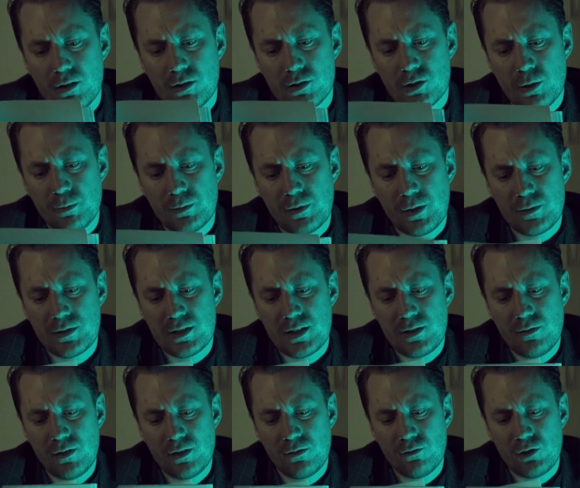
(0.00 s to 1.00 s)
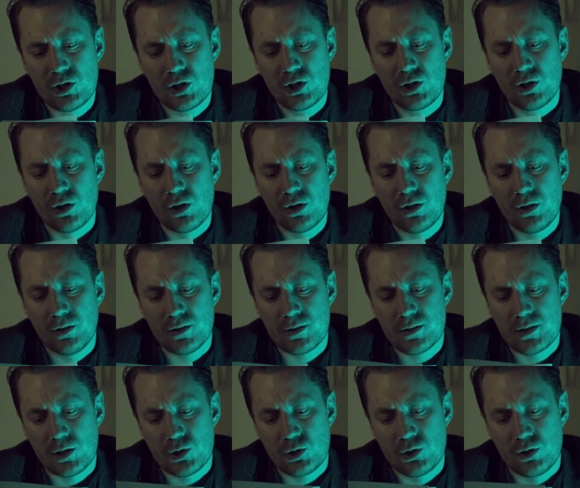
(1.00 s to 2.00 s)
Sometimes even which
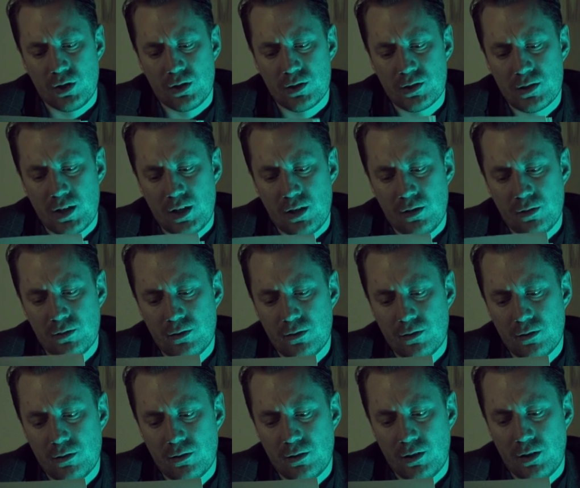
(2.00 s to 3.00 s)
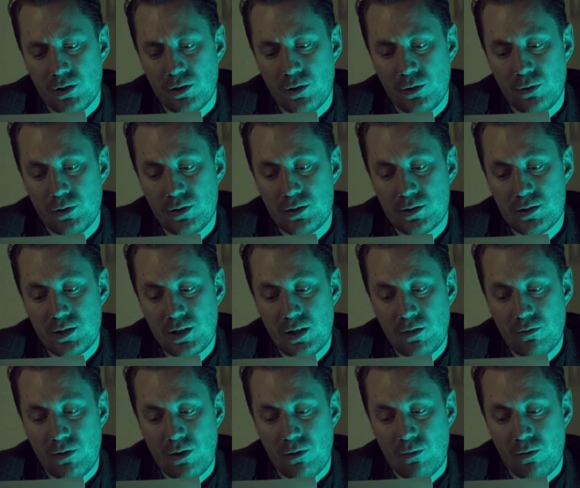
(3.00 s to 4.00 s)
girls I should ask out. Although it's
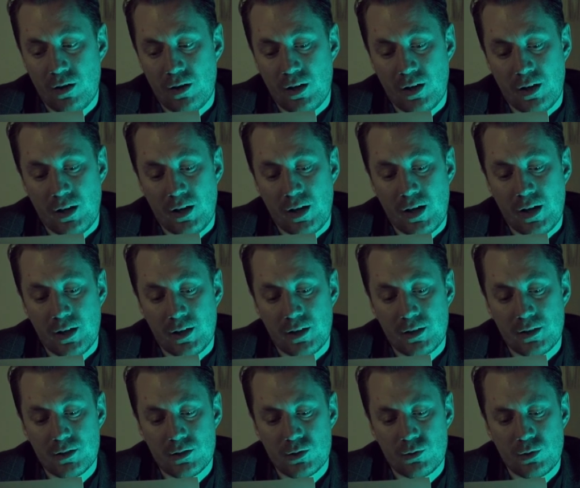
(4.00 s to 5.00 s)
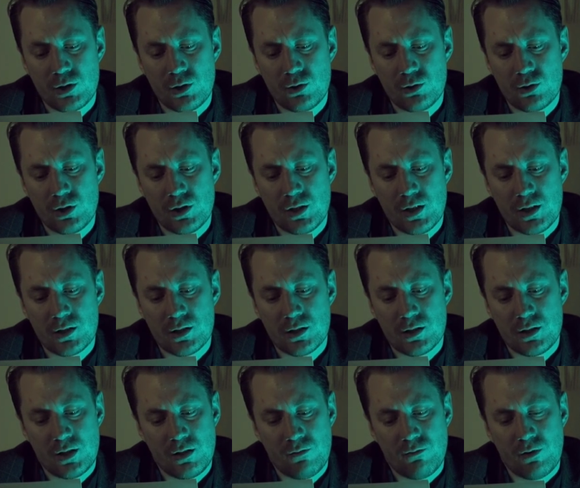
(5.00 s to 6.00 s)
never the one I like, so I usually
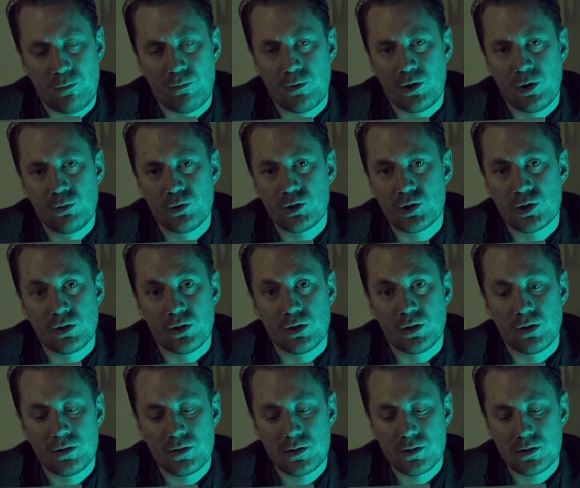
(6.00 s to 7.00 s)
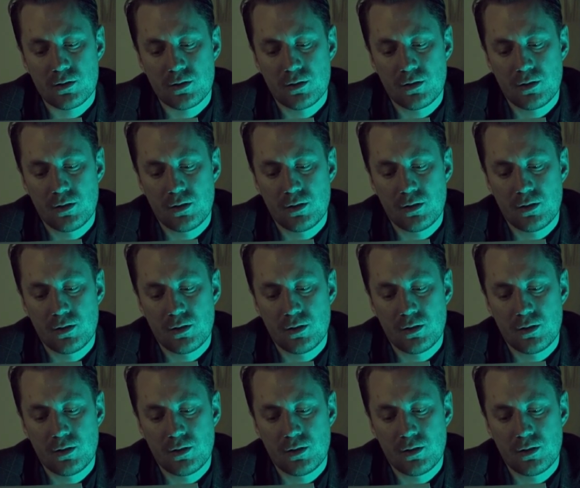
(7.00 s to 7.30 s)
just never approach girls.